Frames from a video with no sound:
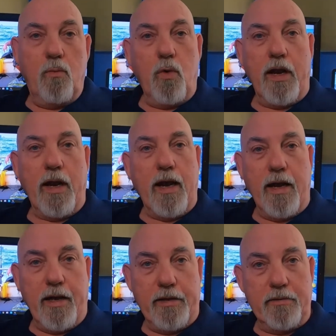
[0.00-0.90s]
when
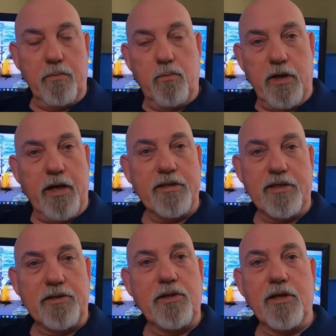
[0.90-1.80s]
I when I
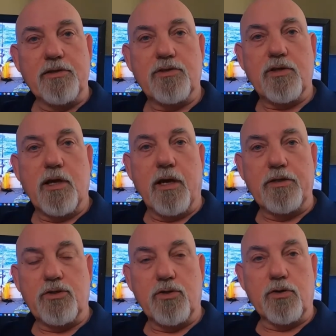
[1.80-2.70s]
did this, I
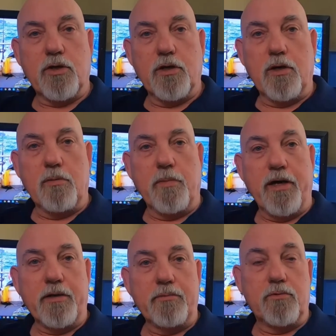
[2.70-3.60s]
took uh,
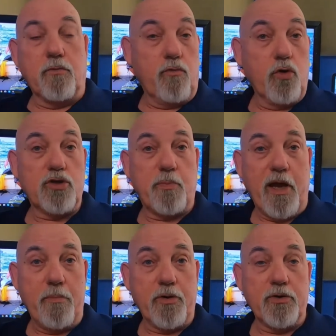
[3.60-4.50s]
my divorce
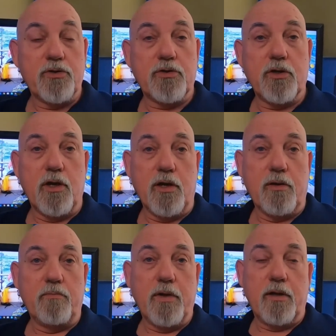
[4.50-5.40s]
papers.
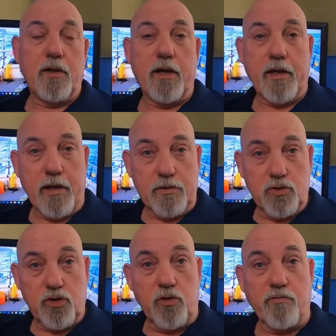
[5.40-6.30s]
Um, I got
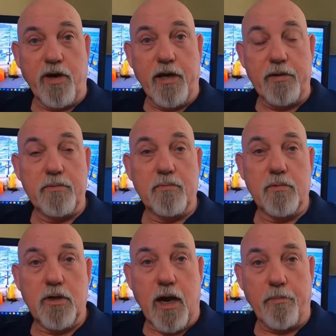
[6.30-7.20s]
certified
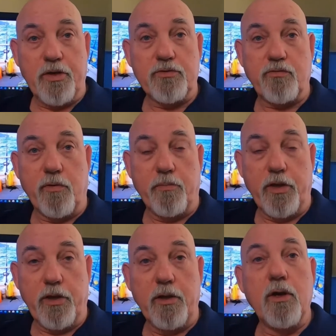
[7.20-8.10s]
copies from
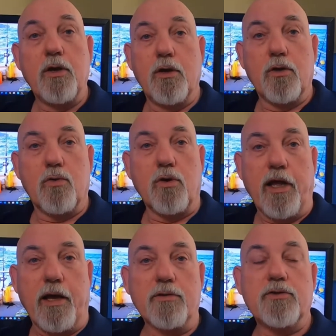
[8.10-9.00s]
the
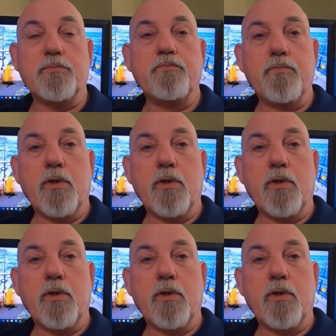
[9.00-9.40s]
courthouse